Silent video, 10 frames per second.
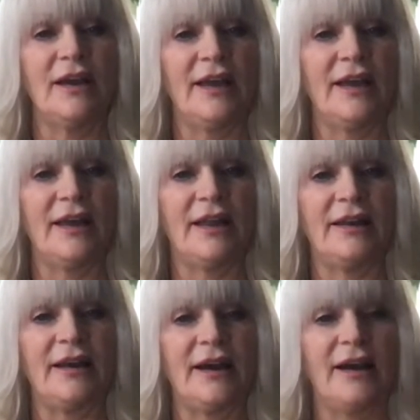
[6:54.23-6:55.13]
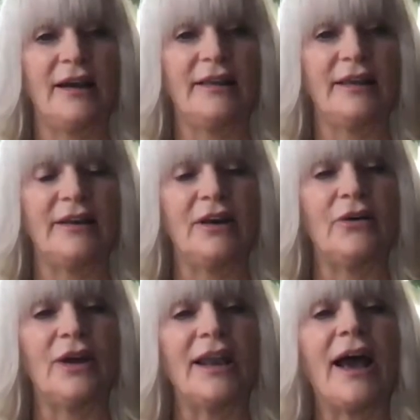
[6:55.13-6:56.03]
And I get
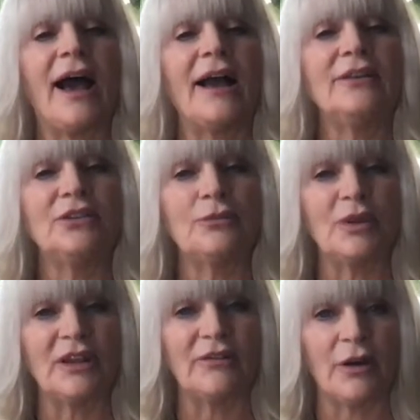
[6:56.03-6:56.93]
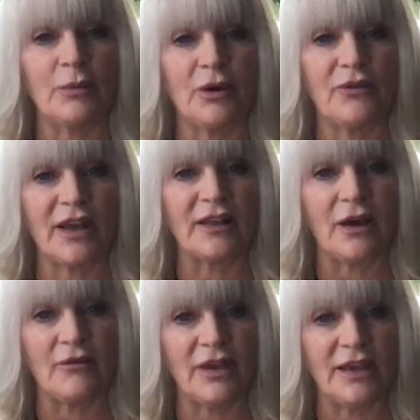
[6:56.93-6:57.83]
no, and I do believe our perfect
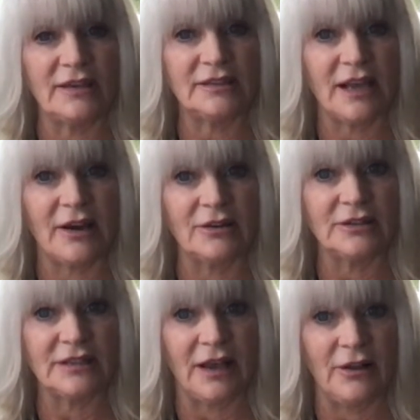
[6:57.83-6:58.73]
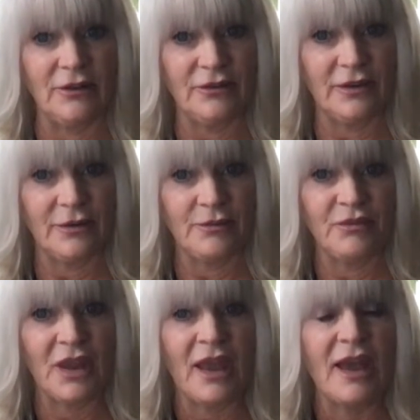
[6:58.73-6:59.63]
love is ourself.
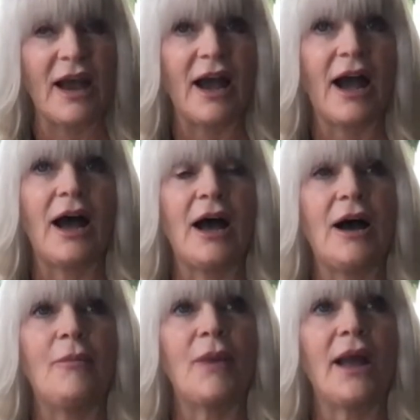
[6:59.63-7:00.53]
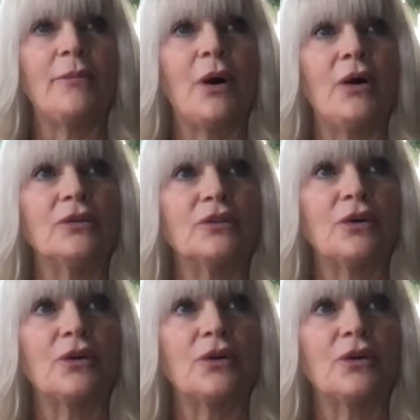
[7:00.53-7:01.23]
Um, I'm also